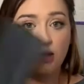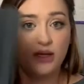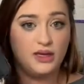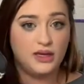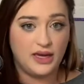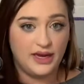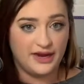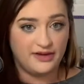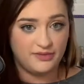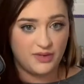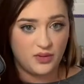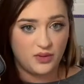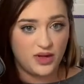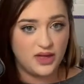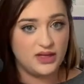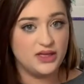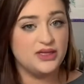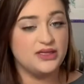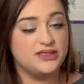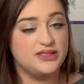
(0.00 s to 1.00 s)
I have my
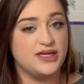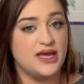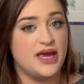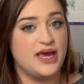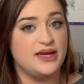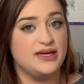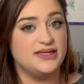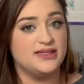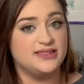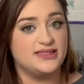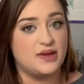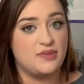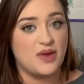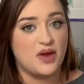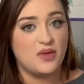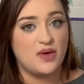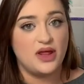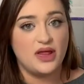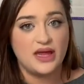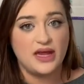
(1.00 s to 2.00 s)
wallet, and inside my
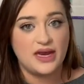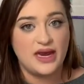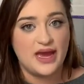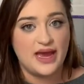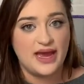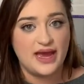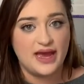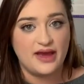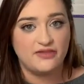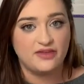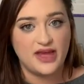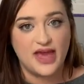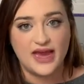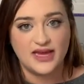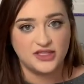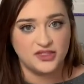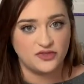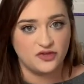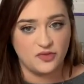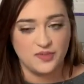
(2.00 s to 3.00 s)
wallet I have
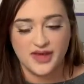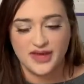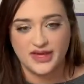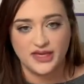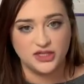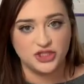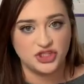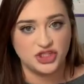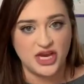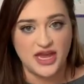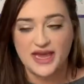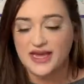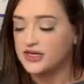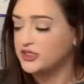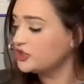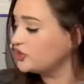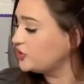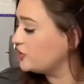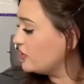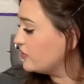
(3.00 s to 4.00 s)
cash for making
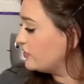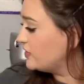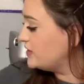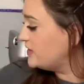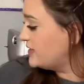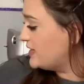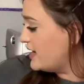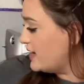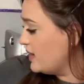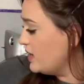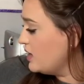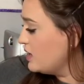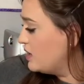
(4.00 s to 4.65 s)
change throughout the day.